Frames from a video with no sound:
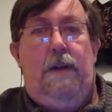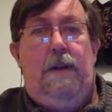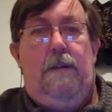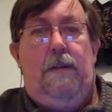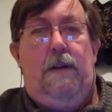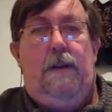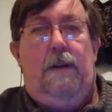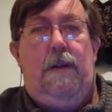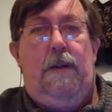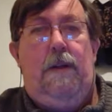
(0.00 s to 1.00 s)

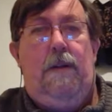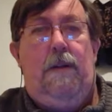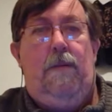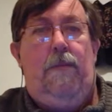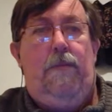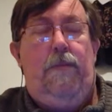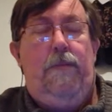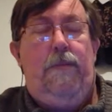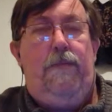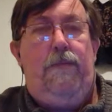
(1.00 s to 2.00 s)

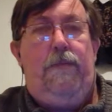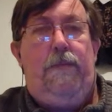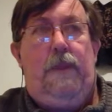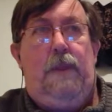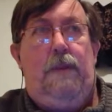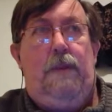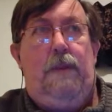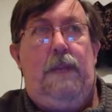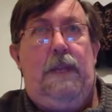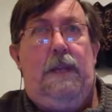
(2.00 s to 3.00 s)

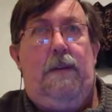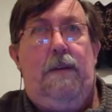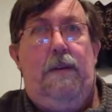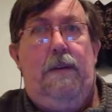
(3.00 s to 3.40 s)
(not speaking)